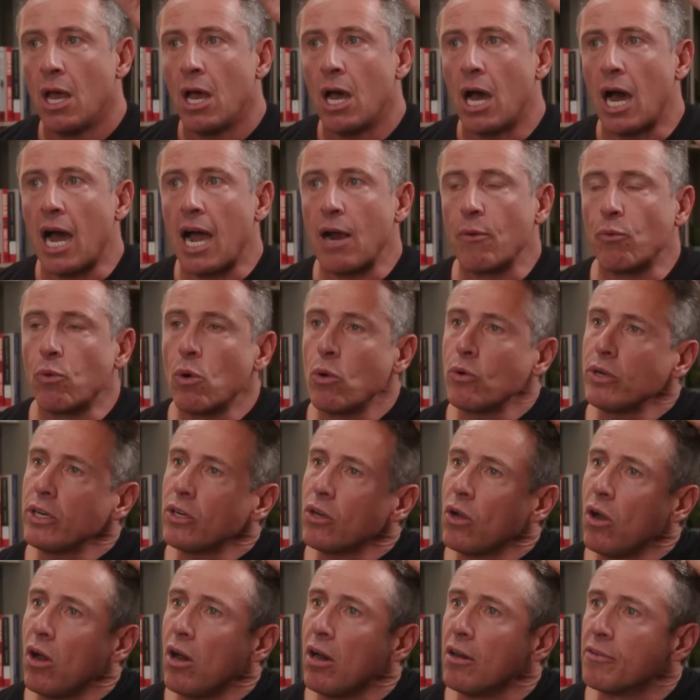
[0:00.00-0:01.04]
I wrote it
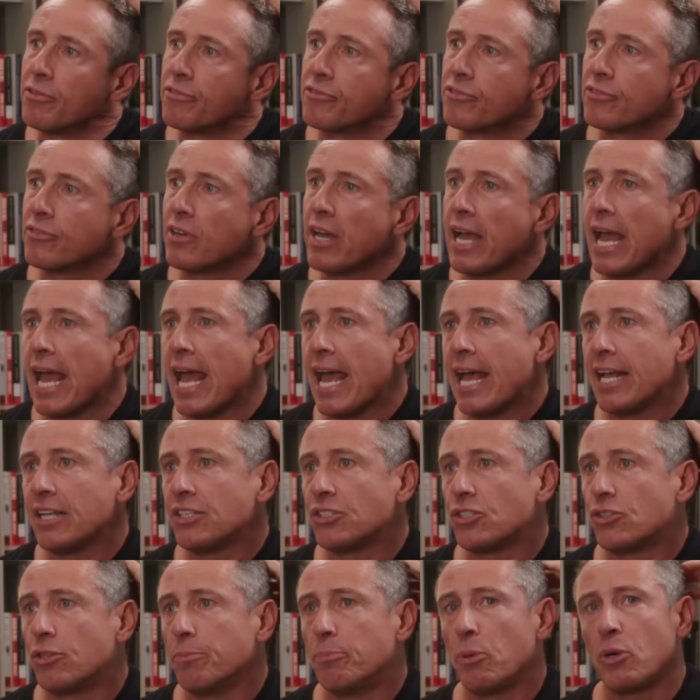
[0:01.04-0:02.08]
off as
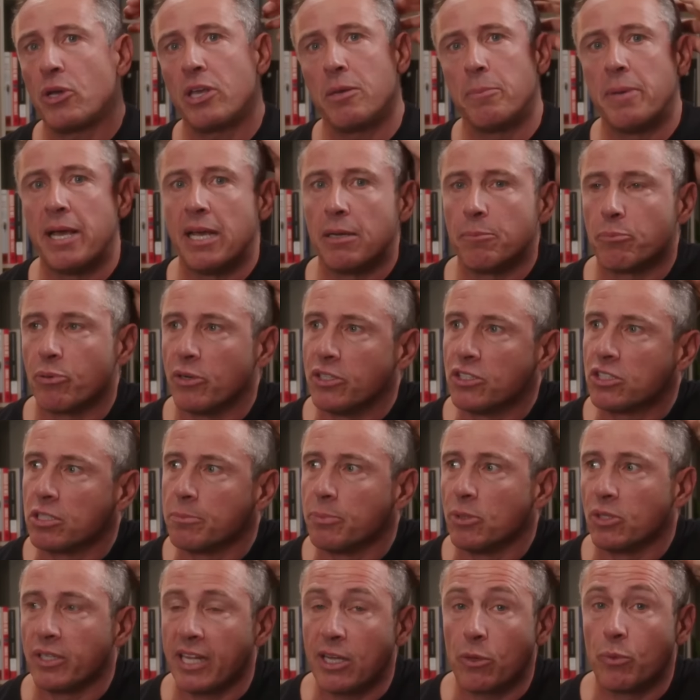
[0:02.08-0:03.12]
the boogeyman
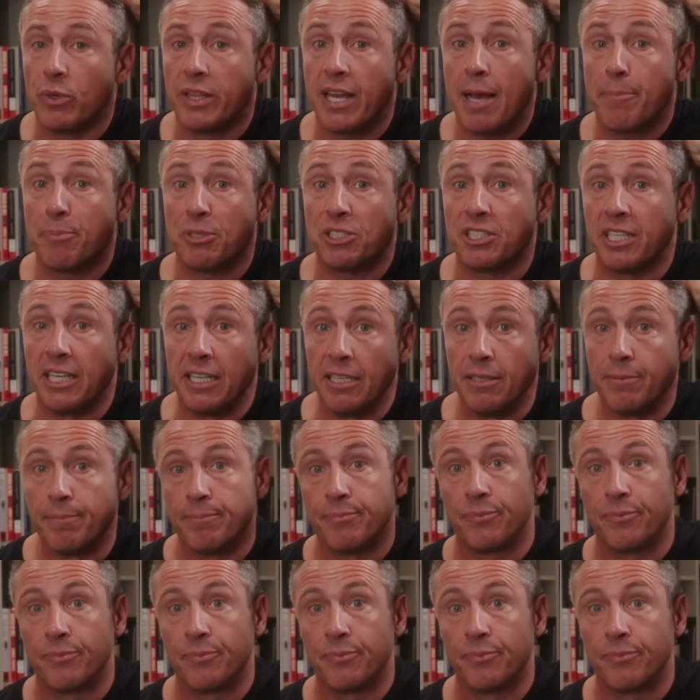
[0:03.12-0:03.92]
principle, like with Epstein.